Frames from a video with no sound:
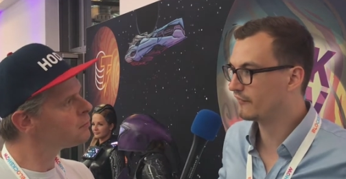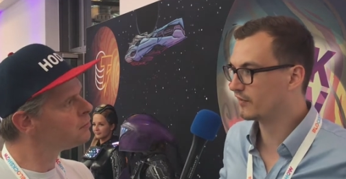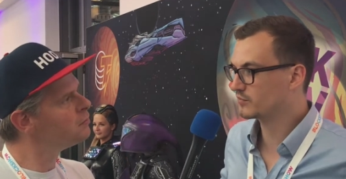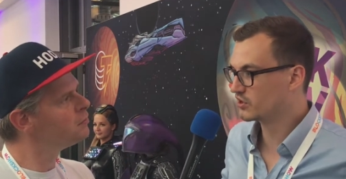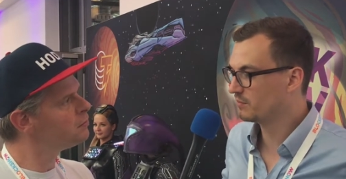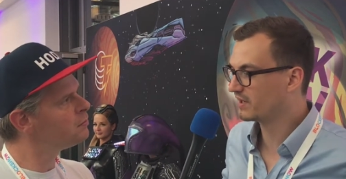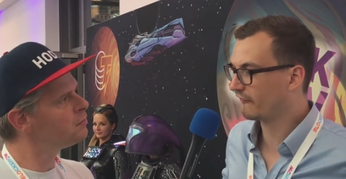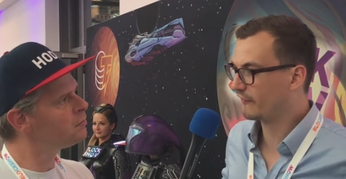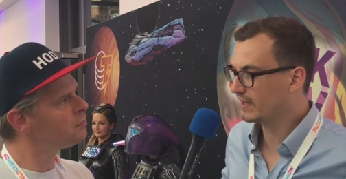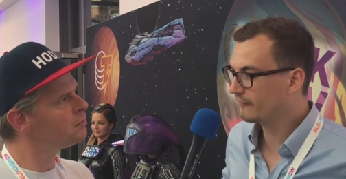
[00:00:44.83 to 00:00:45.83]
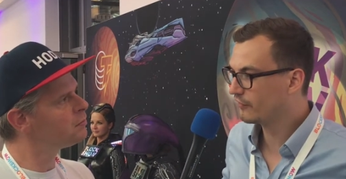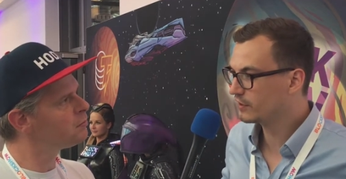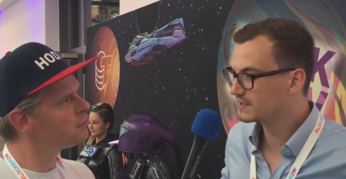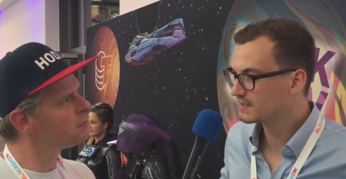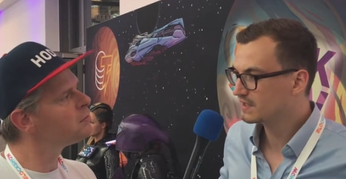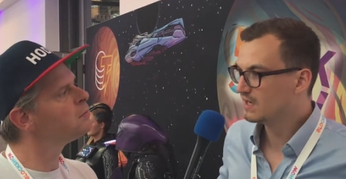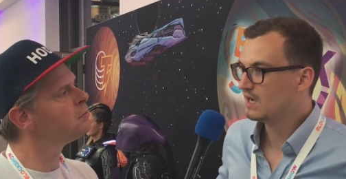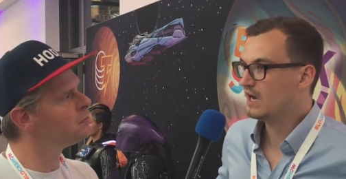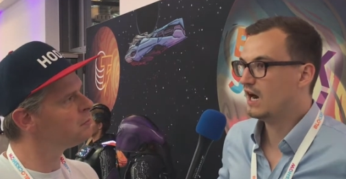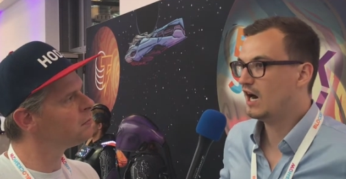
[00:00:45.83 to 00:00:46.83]
Speaker 1: from Germany, Frankfurt.
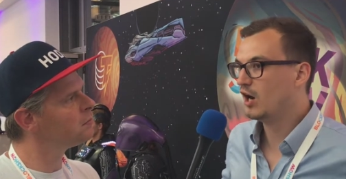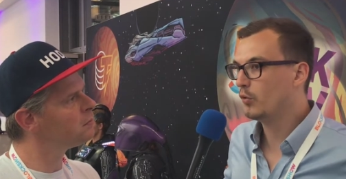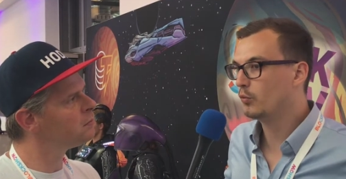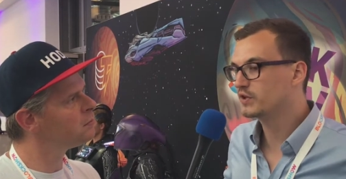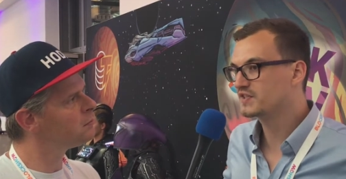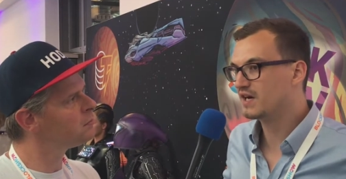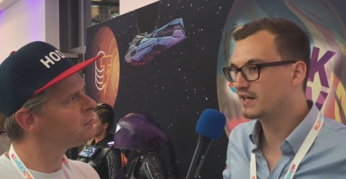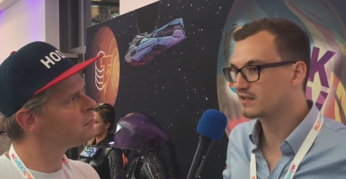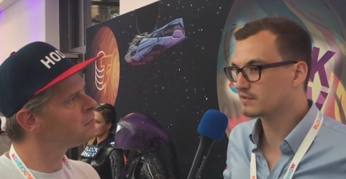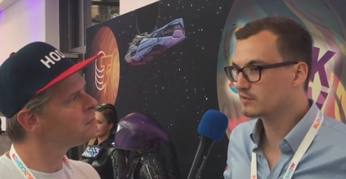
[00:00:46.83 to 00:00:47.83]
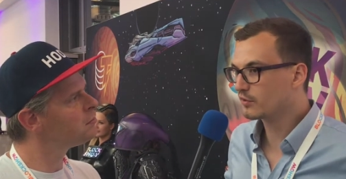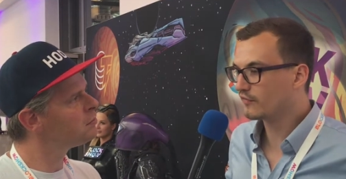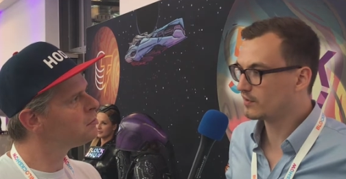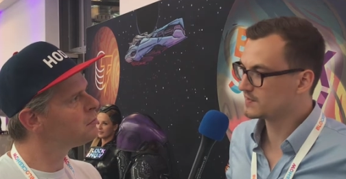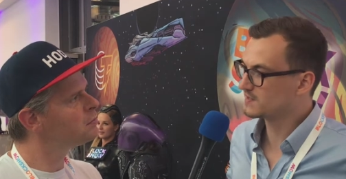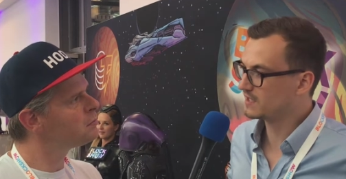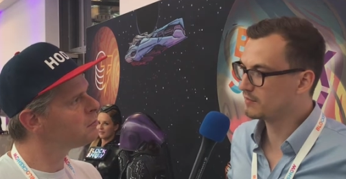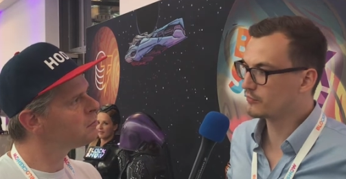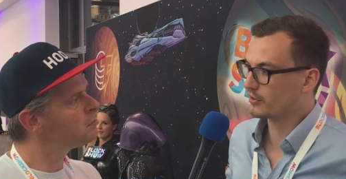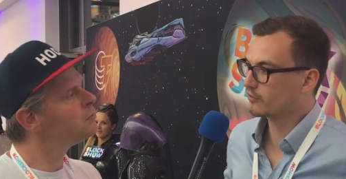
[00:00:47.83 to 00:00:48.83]
Uh, we started in
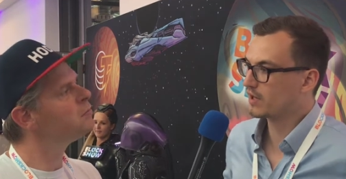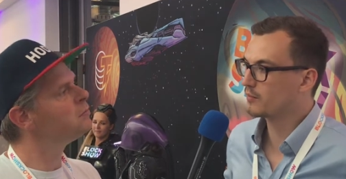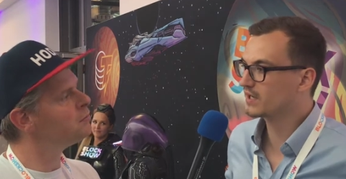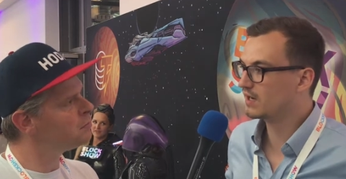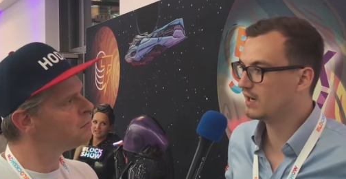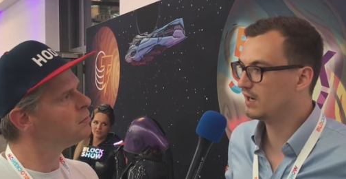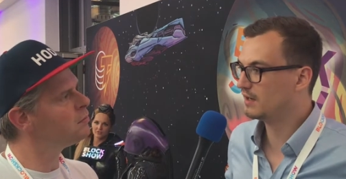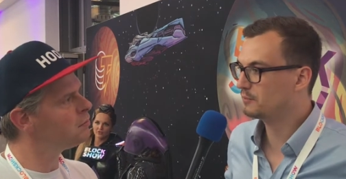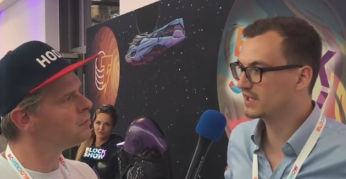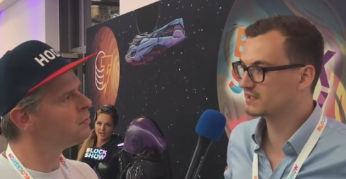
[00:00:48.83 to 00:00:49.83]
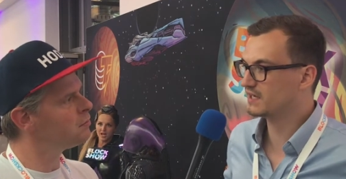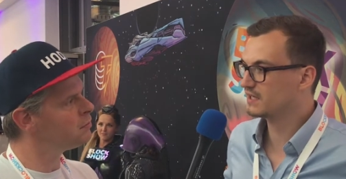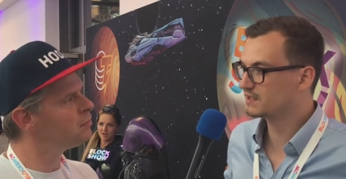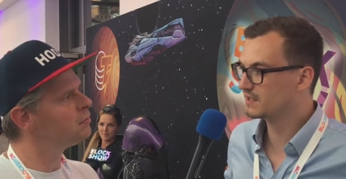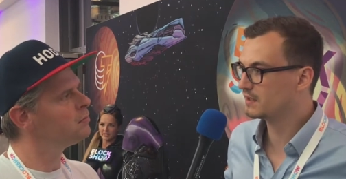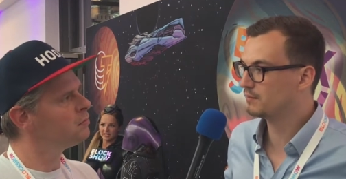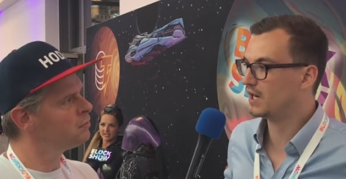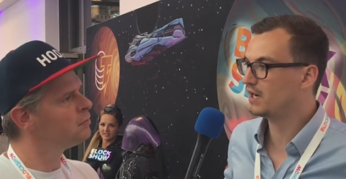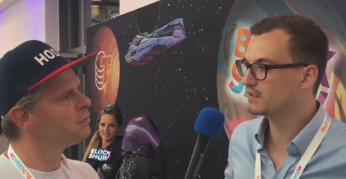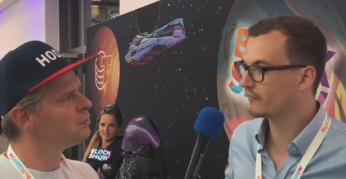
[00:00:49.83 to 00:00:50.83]
2010 programming big data
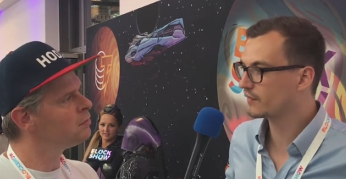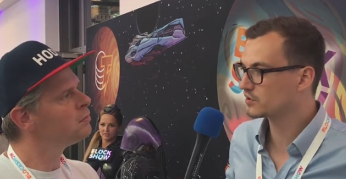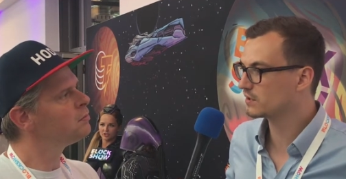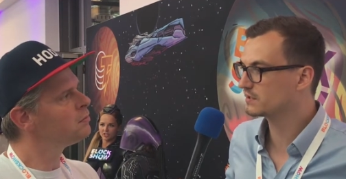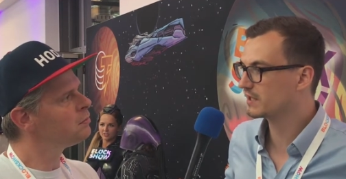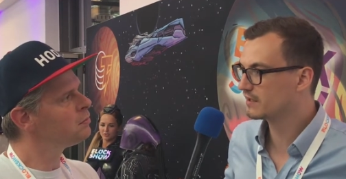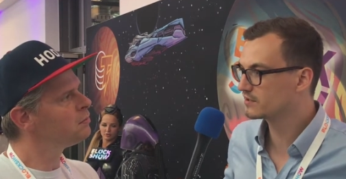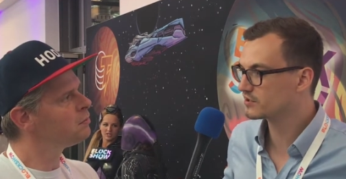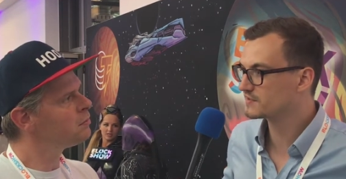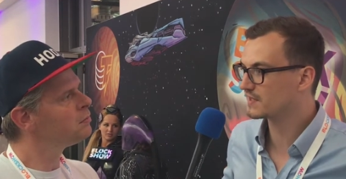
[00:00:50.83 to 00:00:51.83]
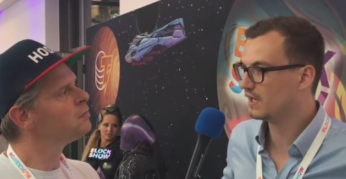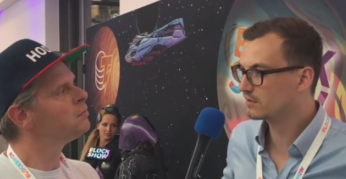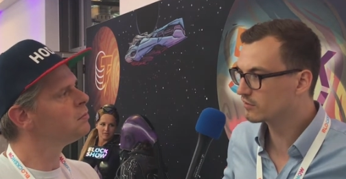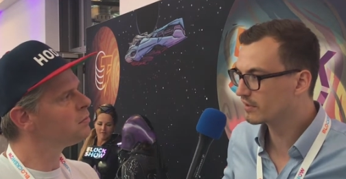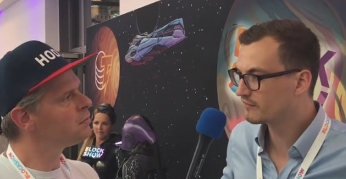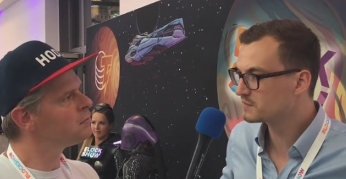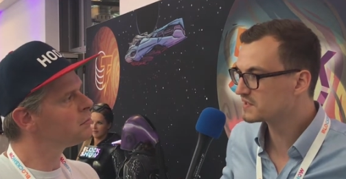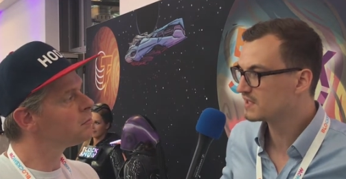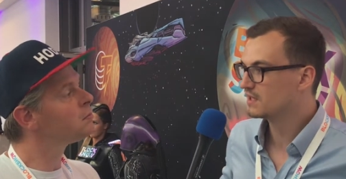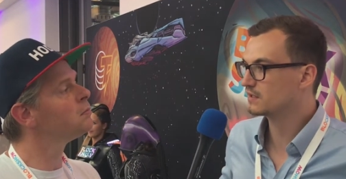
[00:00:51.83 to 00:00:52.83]
artificial intelligence
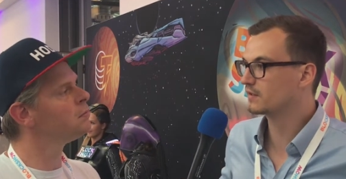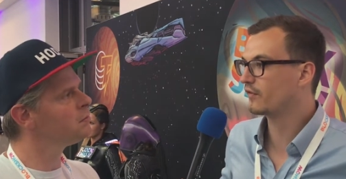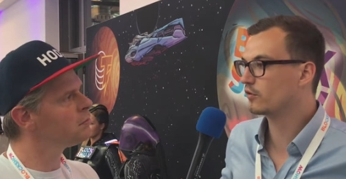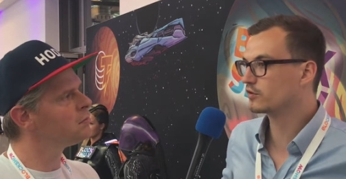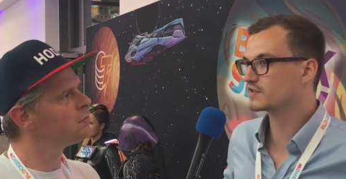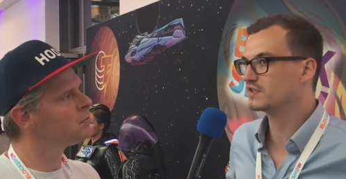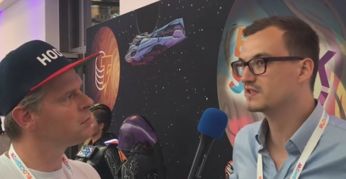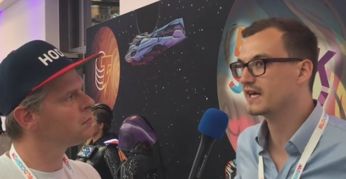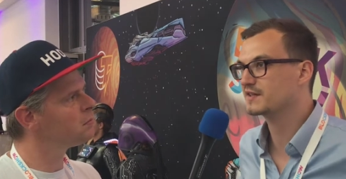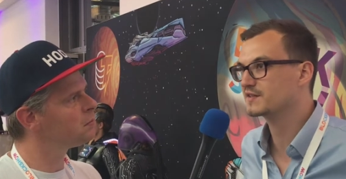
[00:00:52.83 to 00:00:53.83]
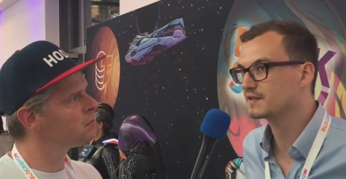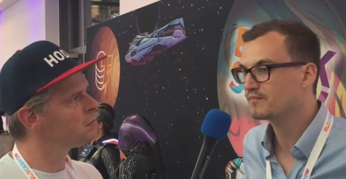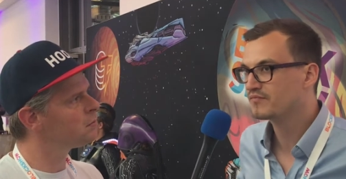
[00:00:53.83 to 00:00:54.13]
algorithms that focus on text.